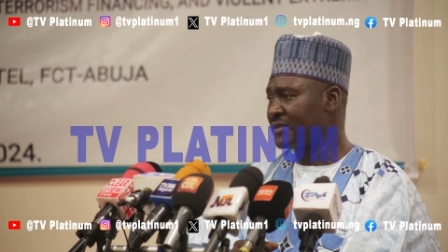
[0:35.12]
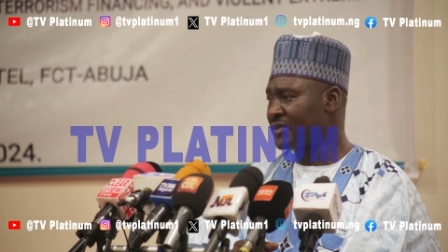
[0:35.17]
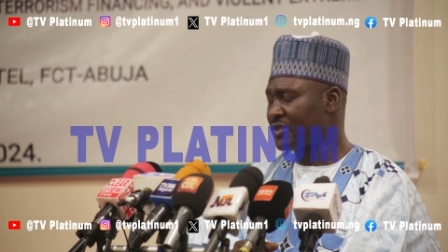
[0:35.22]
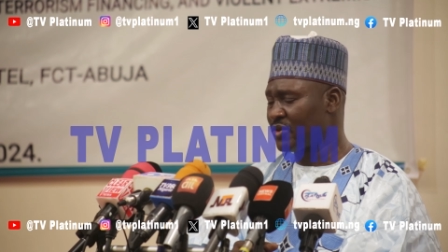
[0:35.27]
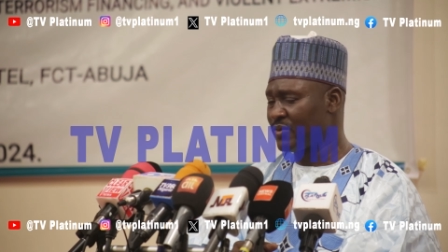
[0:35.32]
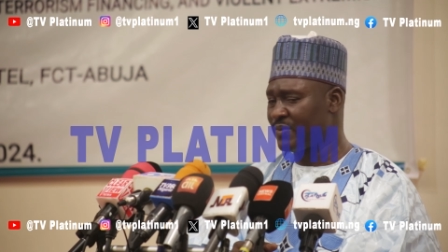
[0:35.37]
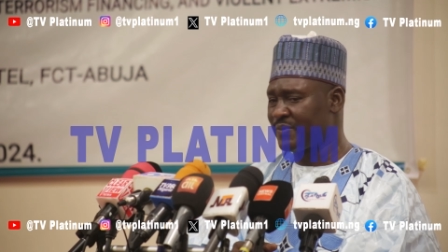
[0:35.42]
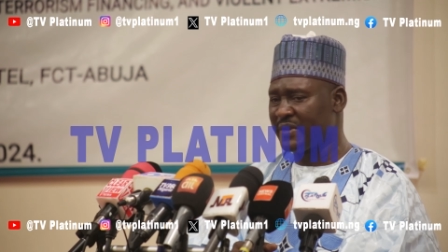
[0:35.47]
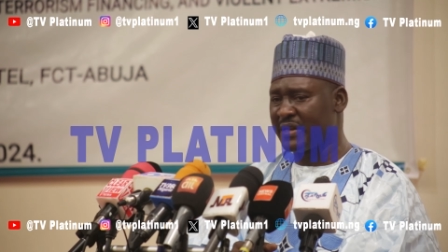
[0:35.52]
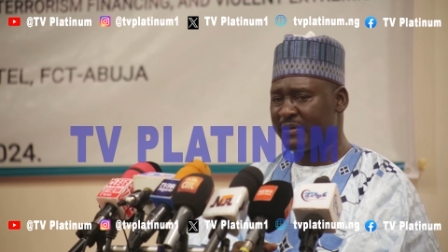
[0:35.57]

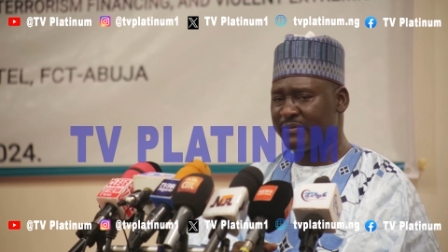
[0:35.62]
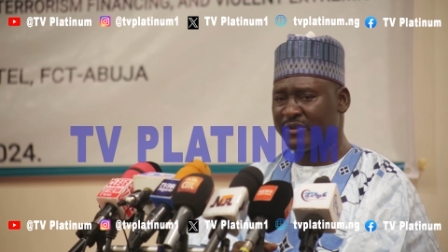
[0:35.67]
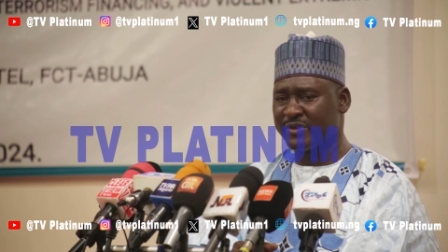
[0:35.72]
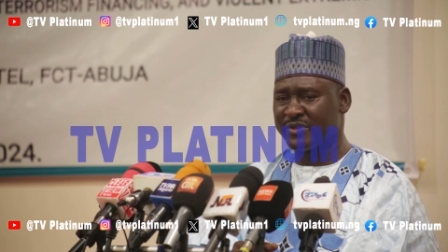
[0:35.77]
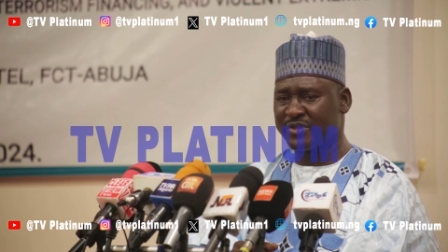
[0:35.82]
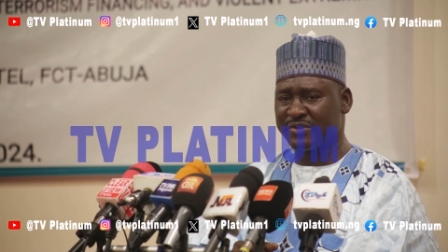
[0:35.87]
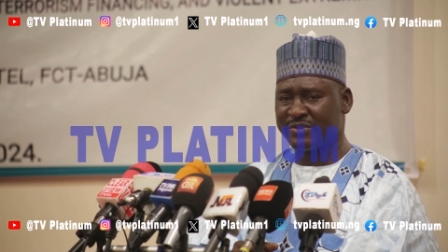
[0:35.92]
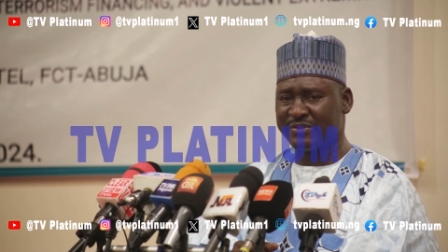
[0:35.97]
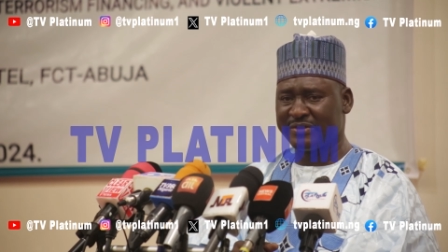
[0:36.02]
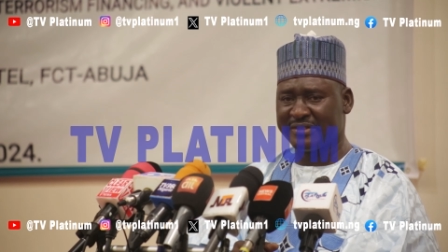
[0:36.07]
to be able
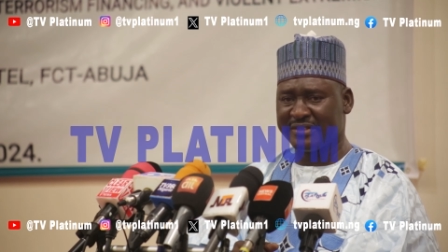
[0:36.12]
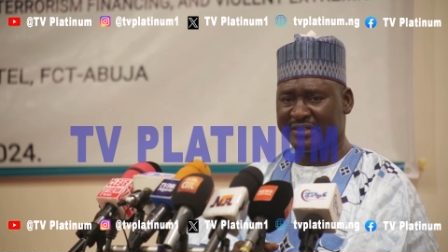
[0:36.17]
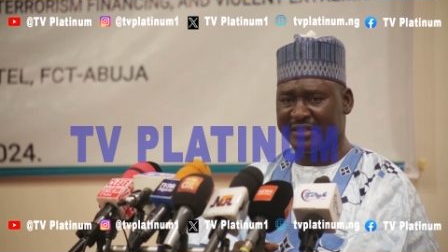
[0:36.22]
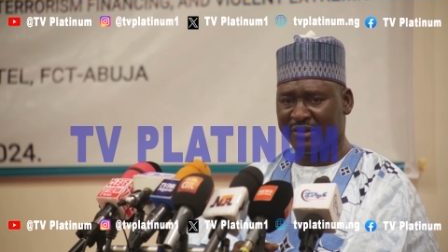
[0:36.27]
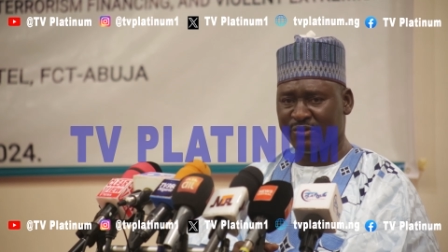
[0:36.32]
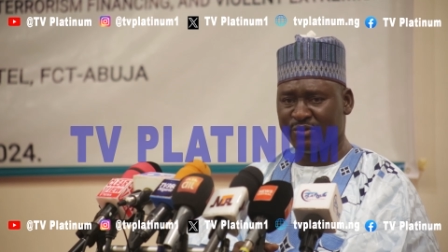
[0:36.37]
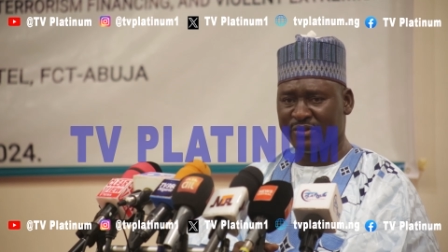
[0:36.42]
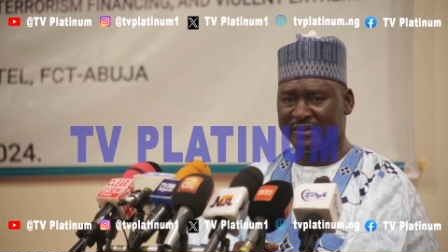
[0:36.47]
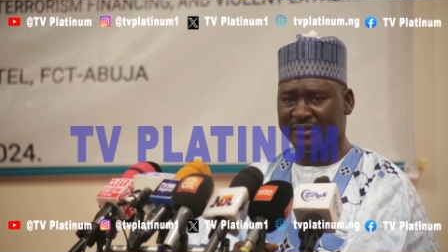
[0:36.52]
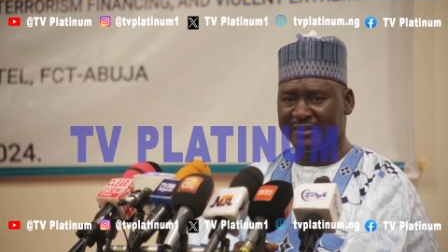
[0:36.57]
to
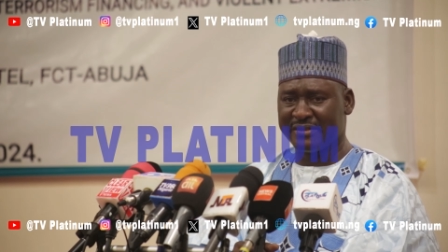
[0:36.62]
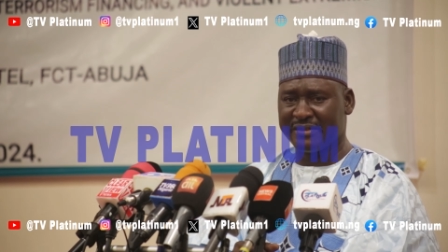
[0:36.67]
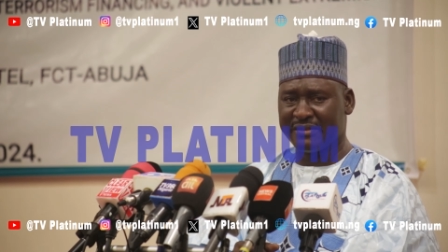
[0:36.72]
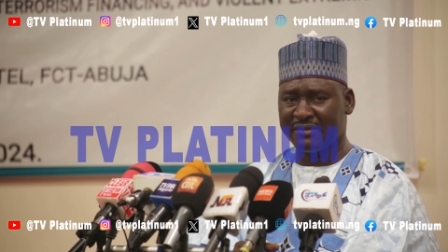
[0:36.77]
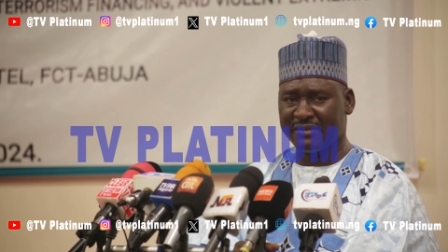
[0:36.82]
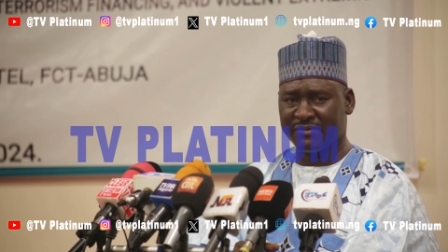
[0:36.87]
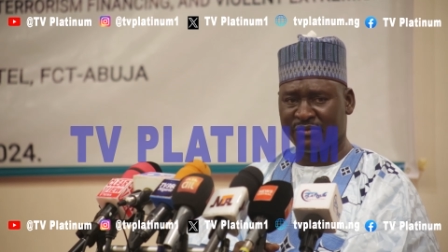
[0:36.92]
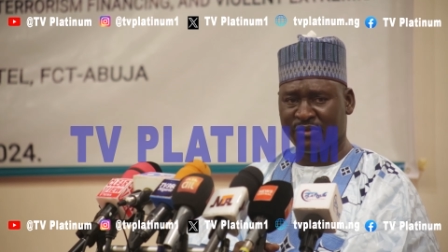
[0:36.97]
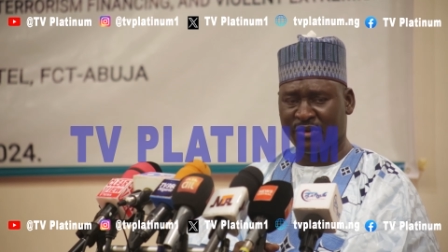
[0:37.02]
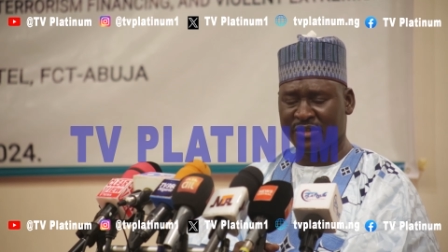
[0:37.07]
deal with
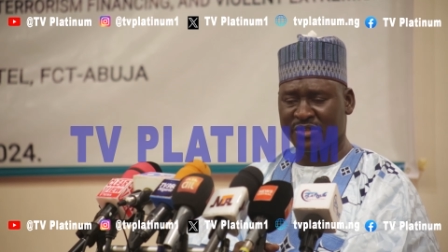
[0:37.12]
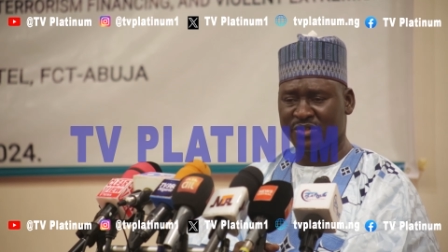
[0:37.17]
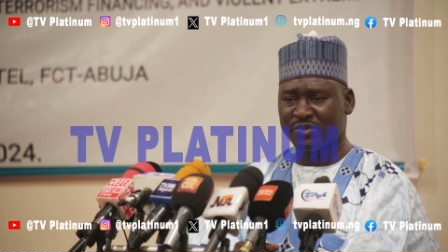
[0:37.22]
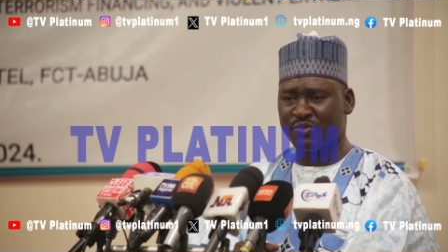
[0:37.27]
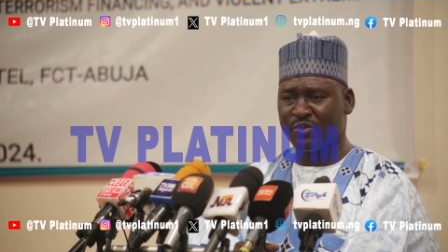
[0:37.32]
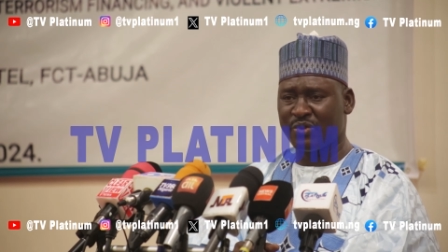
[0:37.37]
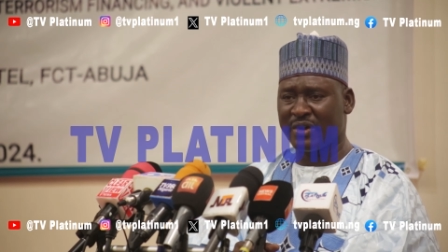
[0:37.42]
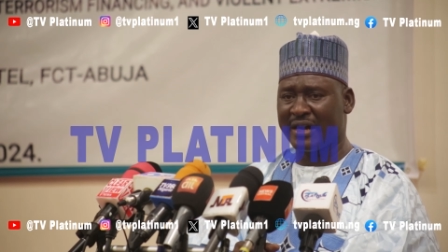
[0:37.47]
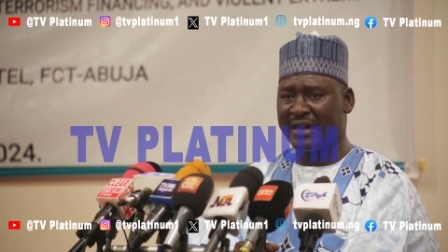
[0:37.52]
those who